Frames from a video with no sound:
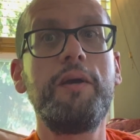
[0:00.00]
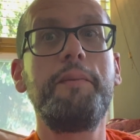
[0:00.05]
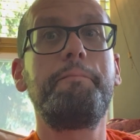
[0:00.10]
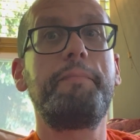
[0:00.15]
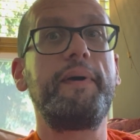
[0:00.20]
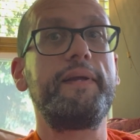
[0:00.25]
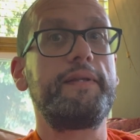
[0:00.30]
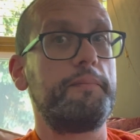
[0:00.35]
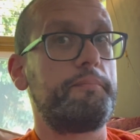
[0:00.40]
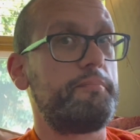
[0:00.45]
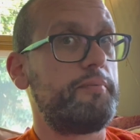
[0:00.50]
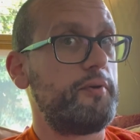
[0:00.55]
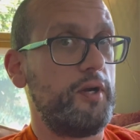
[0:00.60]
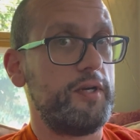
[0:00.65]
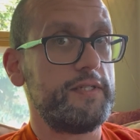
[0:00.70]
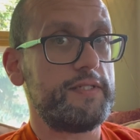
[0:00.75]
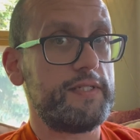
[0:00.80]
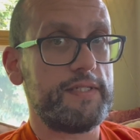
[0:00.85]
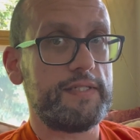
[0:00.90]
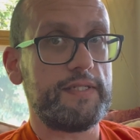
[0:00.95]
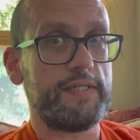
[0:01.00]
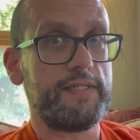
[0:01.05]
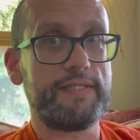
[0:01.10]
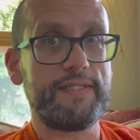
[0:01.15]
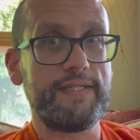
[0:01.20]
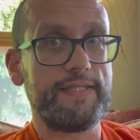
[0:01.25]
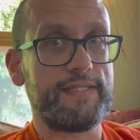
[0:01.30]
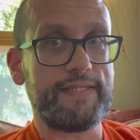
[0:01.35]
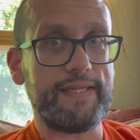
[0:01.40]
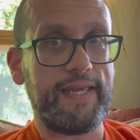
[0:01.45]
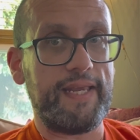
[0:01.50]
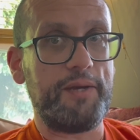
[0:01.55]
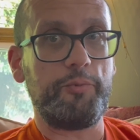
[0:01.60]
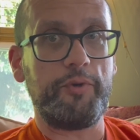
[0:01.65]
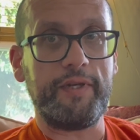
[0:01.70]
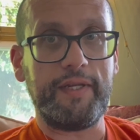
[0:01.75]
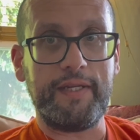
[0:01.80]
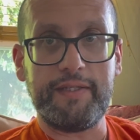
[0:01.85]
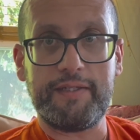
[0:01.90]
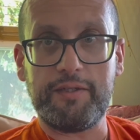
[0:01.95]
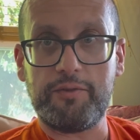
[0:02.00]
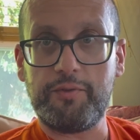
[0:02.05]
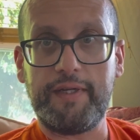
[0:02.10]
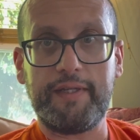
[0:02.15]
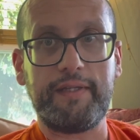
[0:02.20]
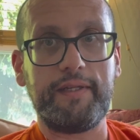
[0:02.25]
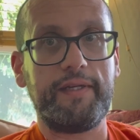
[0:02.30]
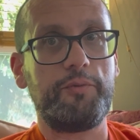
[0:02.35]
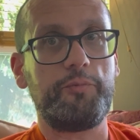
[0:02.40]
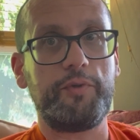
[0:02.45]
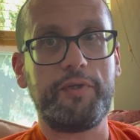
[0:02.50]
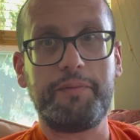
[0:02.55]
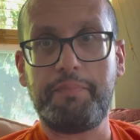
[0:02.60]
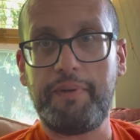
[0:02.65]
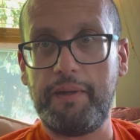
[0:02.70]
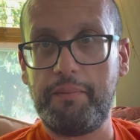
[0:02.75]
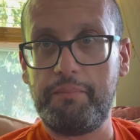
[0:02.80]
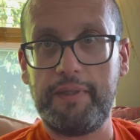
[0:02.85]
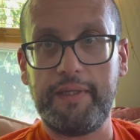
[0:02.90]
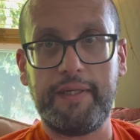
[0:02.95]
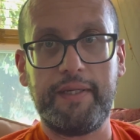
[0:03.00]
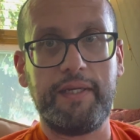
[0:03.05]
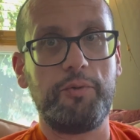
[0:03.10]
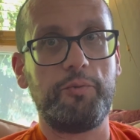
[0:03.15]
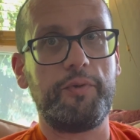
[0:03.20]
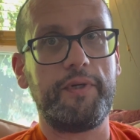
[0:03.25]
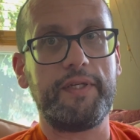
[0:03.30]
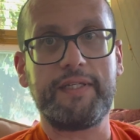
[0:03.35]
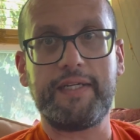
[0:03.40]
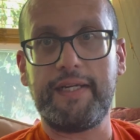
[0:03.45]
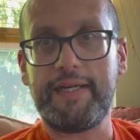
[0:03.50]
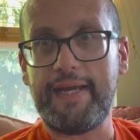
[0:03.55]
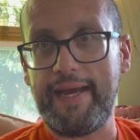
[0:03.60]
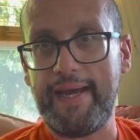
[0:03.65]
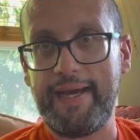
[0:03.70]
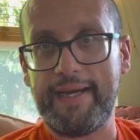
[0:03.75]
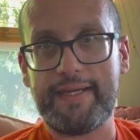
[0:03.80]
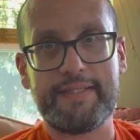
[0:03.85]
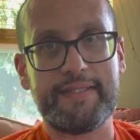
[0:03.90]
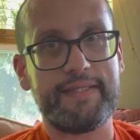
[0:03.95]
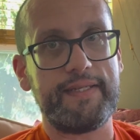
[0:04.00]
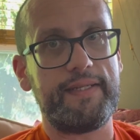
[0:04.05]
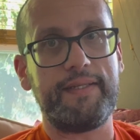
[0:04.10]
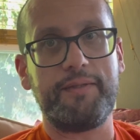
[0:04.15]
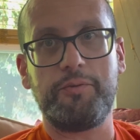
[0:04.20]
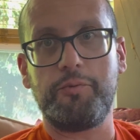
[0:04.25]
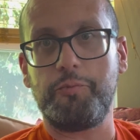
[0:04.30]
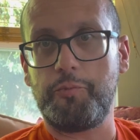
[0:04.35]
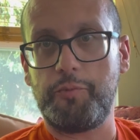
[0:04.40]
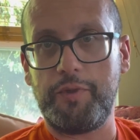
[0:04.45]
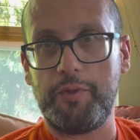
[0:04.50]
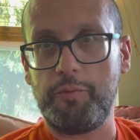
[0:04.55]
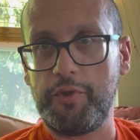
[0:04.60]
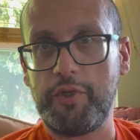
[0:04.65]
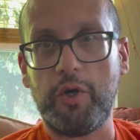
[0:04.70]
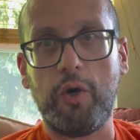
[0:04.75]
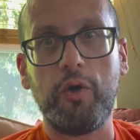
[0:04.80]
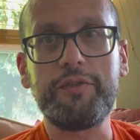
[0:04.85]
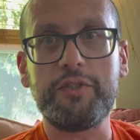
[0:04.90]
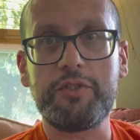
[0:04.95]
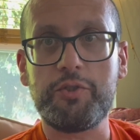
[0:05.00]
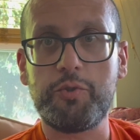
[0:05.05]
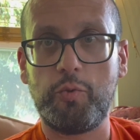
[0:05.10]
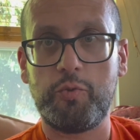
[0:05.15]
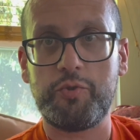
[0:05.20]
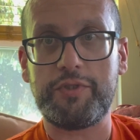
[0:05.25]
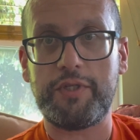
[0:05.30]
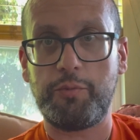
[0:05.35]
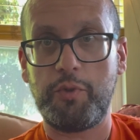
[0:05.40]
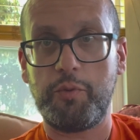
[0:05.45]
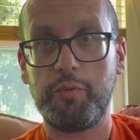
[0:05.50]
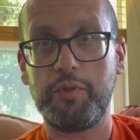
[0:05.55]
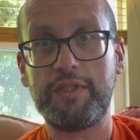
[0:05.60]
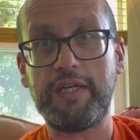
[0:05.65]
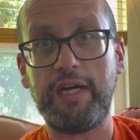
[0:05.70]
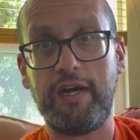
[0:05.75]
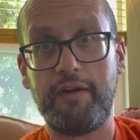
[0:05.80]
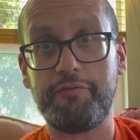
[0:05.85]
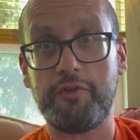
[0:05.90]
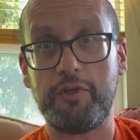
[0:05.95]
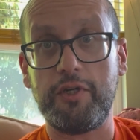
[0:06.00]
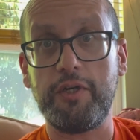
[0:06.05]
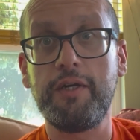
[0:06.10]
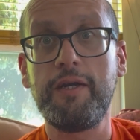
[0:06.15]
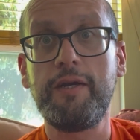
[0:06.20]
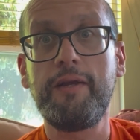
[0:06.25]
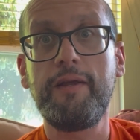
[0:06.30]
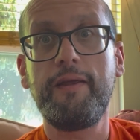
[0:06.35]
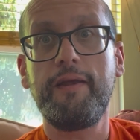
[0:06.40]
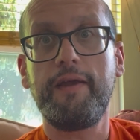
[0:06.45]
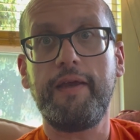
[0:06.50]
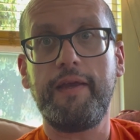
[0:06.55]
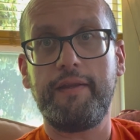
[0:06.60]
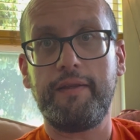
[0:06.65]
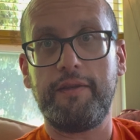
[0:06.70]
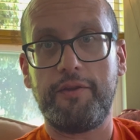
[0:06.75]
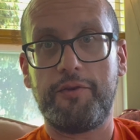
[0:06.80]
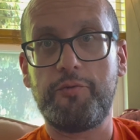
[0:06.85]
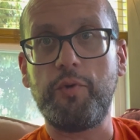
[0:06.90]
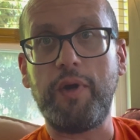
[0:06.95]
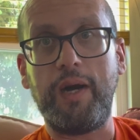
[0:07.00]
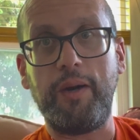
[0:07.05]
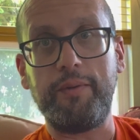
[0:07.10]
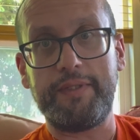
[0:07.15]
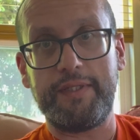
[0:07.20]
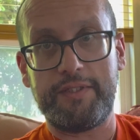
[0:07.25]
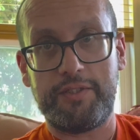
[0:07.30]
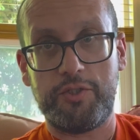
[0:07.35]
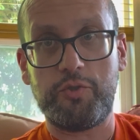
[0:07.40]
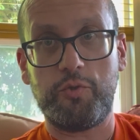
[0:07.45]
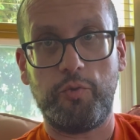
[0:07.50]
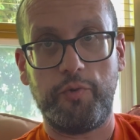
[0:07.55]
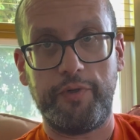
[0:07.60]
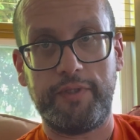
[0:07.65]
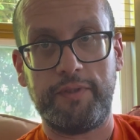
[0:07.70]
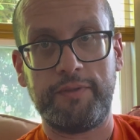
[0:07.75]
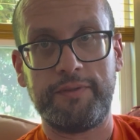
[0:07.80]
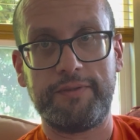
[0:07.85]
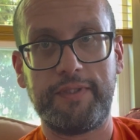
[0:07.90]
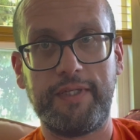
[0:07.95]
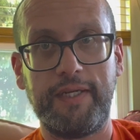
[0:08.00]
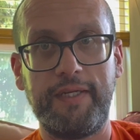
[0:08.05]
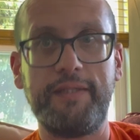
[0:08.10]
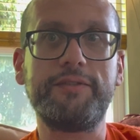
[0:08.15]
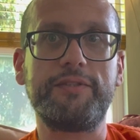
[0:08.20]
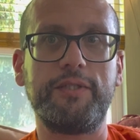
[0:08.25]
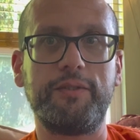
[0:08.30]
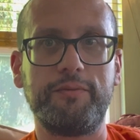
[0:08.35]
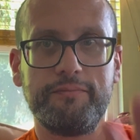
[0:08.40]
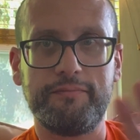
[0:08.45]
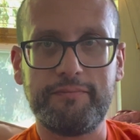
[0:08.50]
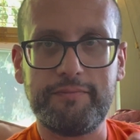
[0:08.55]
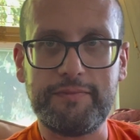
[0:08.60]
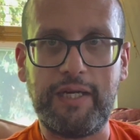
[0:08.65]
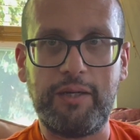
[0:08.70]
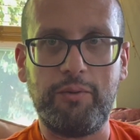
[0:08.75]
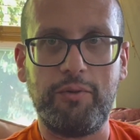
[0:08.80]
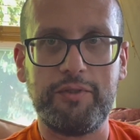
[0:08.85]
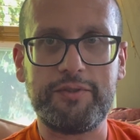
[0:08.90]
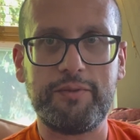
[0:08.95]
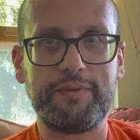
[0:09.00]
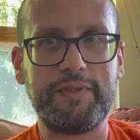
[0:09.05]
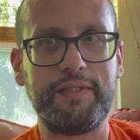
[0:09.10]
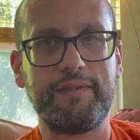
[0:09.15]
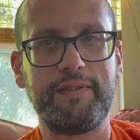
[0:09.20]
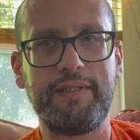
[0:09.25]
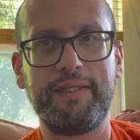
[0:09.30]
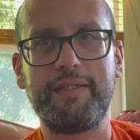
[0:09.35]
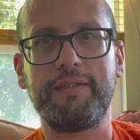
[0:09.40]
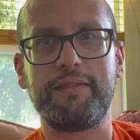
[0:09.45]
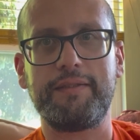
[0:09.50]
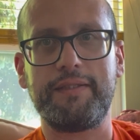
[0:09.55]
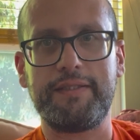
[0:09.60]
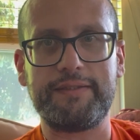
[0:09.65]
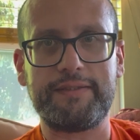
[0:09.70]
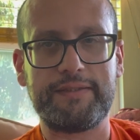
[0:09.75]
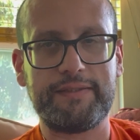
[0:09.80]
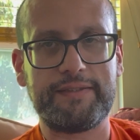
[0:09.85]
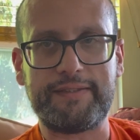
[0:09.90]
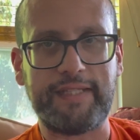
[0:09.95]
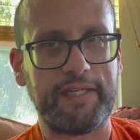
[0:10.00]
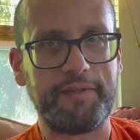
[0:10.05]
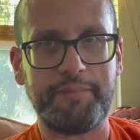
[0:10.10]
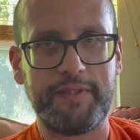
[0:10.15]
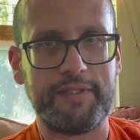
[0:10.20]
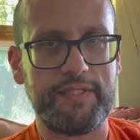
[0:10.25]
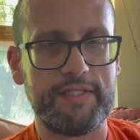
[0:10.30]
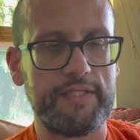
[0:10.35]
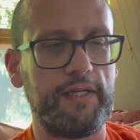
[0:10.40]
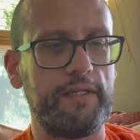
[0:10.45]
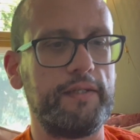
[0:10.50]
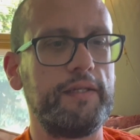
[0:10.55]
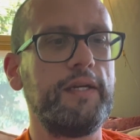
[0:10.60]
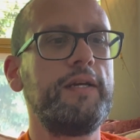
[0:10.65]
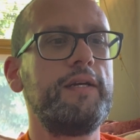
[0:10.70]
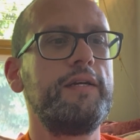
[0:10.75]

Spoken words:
But the process is the same with Integrately, with Publi, with Connects, and with all the tools that we will cover throughout the tutorials. Okay, so now also the legal statement is done.